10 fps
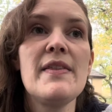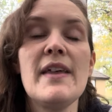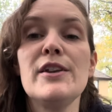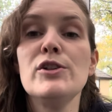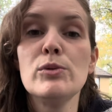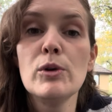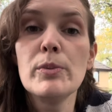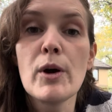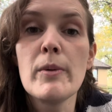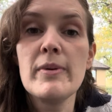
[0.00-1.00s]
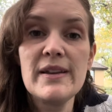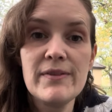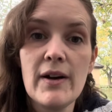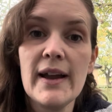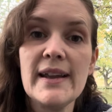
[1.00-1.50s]
then you will probably
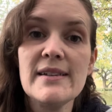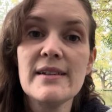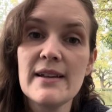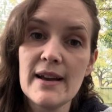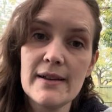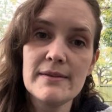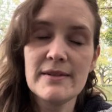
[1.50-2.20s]
find that